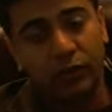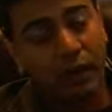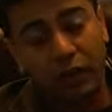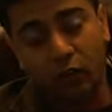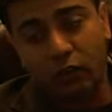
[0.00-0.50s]
They
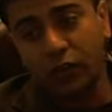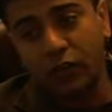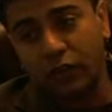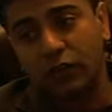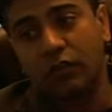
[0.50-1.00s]
might call you
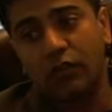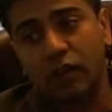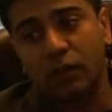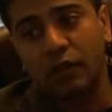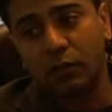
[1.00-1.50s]
for an interview
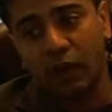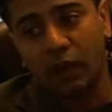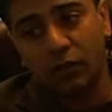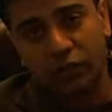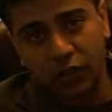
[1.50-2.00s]
and they
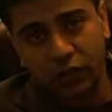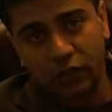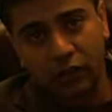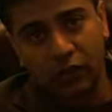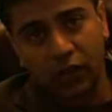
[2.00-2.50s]
might question
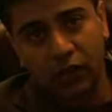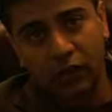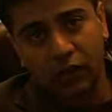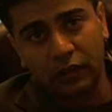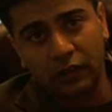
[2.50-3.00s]
you
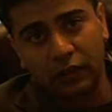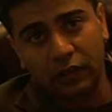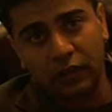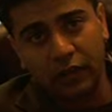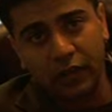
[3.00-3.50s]
on
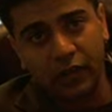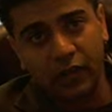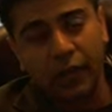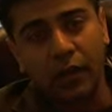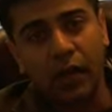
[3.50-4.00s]
the
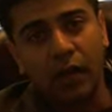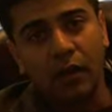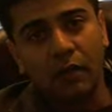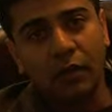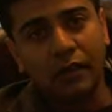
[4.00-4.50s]
case.
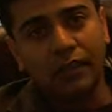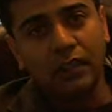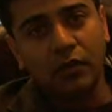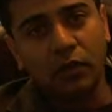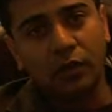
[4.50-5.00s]
But this
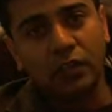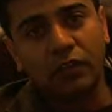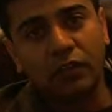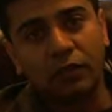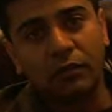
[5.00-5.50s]
is mostly
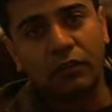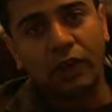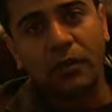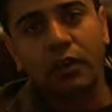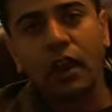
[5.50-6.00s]
to
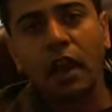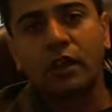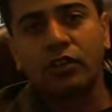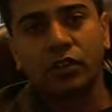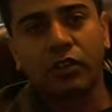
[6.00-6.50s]

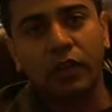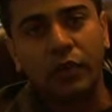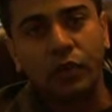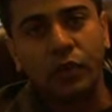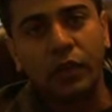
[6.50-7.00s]
familiarize
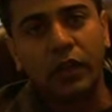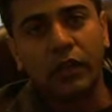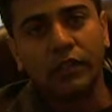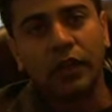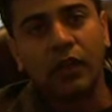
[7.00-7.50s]
you
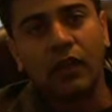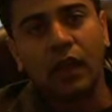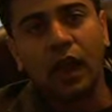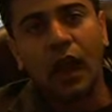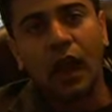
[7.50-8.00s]
with
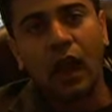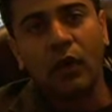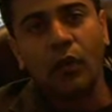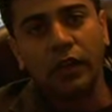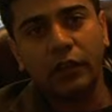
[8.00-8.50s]

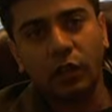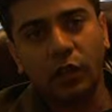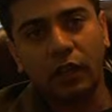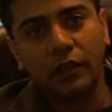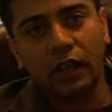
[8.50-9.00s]
how it
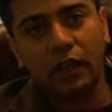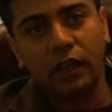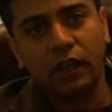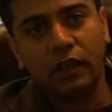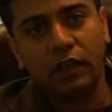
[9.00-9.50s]
works at
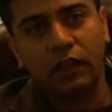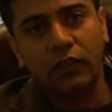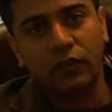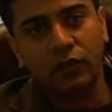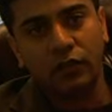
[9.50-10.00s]
an
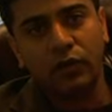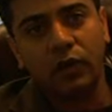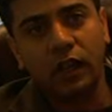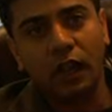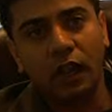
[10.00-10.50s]
interview
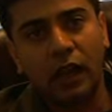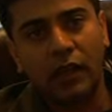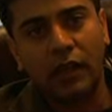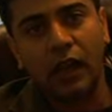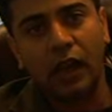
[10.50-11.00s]
at
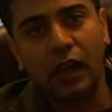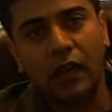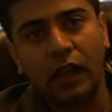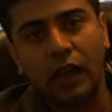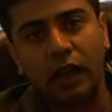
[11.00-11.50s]

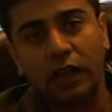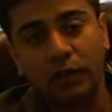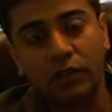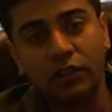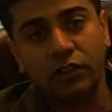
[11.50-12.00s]
an
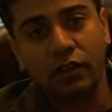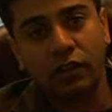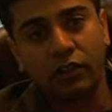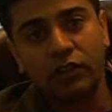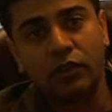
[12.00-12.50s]
immigration
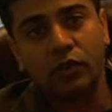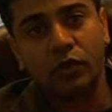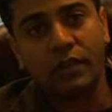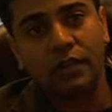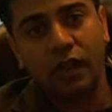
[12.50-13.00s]
office, the
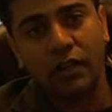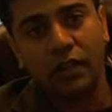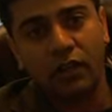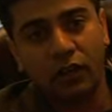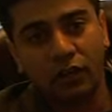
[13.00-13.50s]

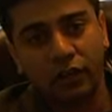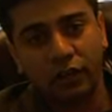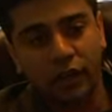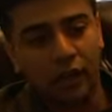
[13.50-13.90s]
USCIS office.